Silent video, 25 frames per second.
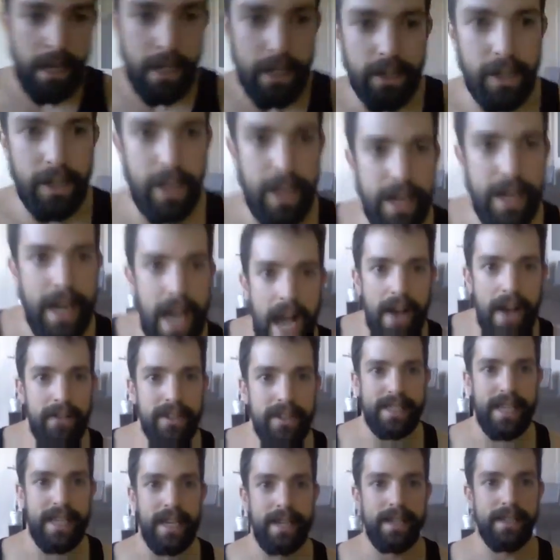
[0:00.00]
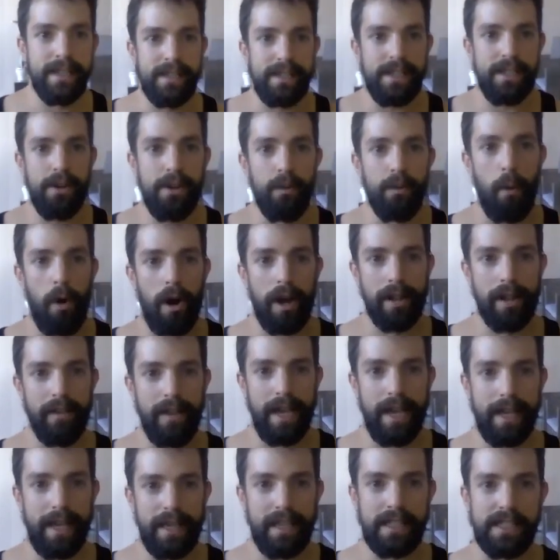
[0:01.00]
you're gonna have a tendency to wanna
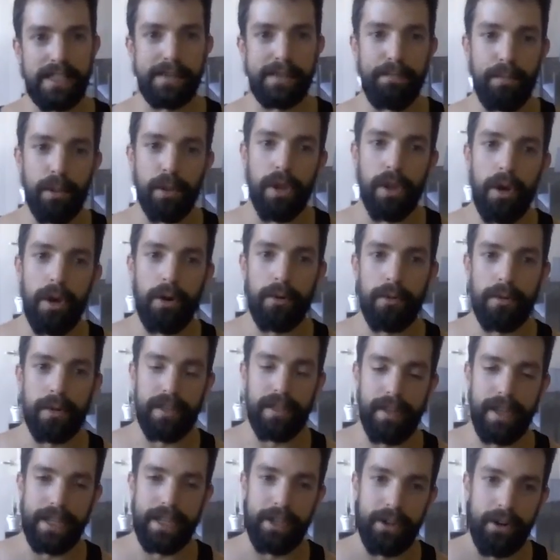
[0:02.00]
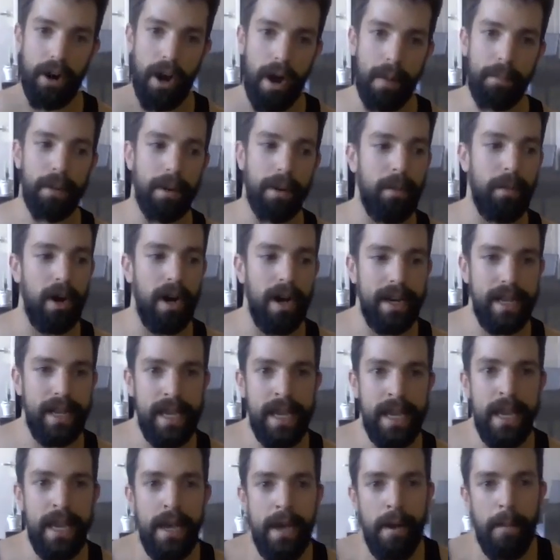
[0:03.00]
like explode with like your upper
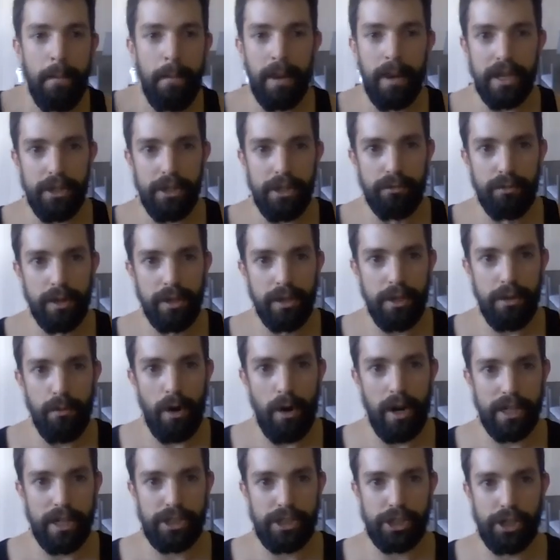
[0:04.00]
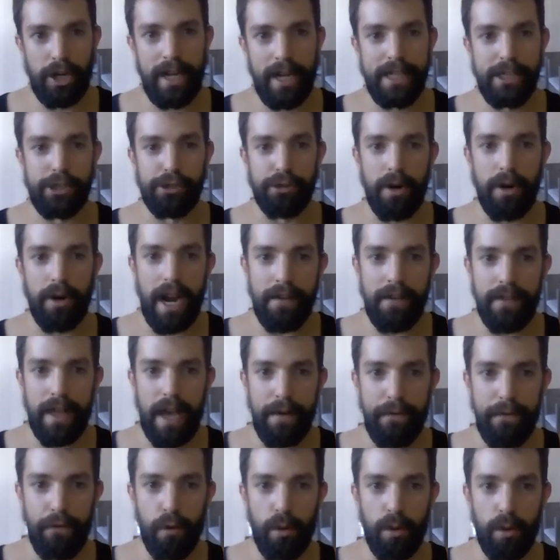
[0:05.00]
body, but you really wanna try and drive
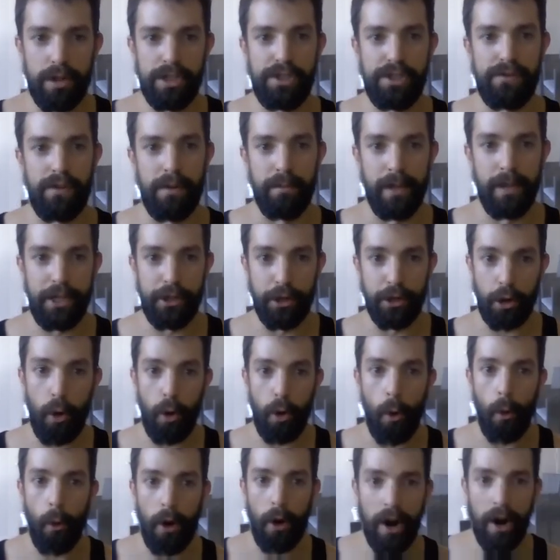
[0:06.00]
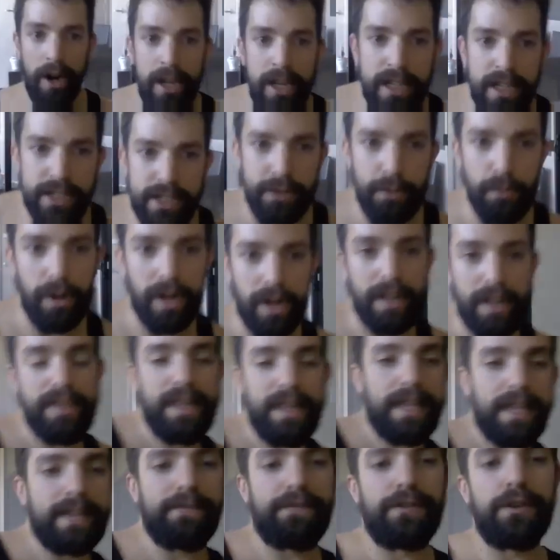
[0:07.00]
that force from like your core. You wanna
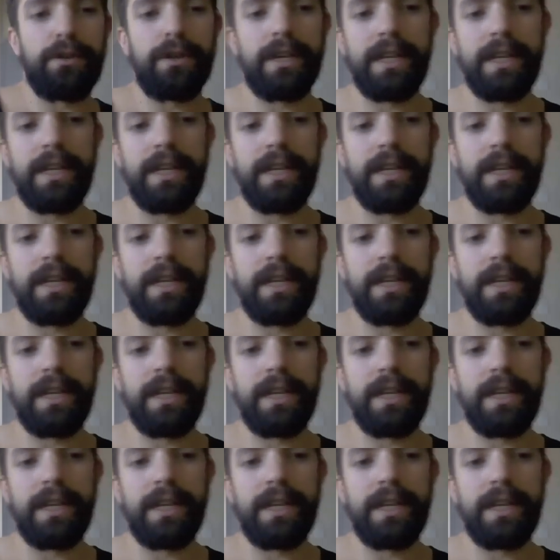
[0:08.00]
think if you